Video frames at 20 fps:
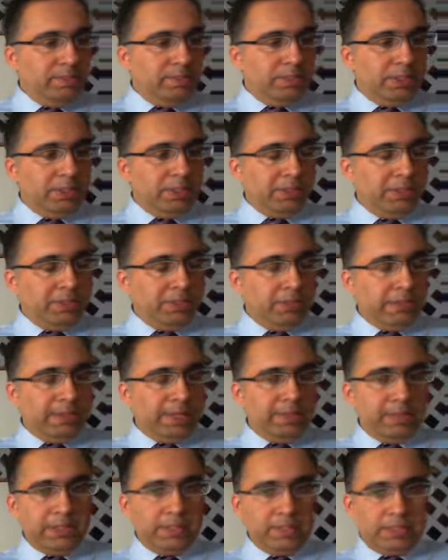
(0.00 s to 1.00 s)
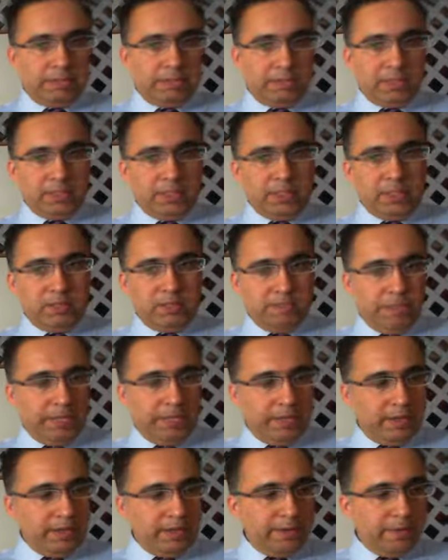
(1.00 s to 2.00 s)
Jill's plan was the first
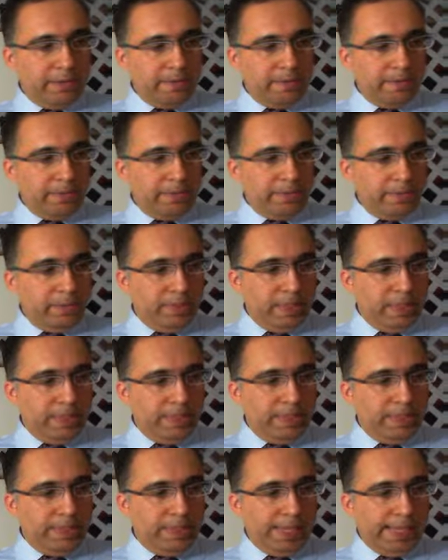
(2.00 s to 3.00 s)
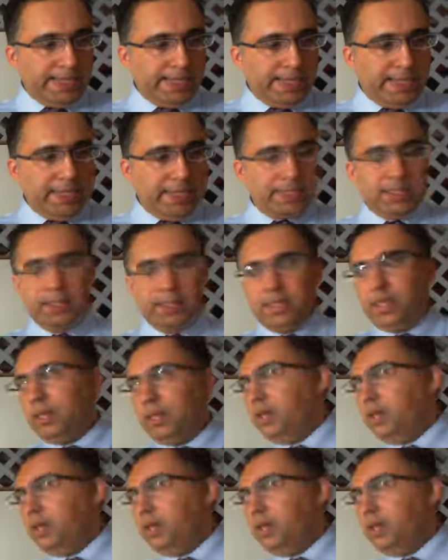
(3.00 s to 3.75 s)
pair, then in that case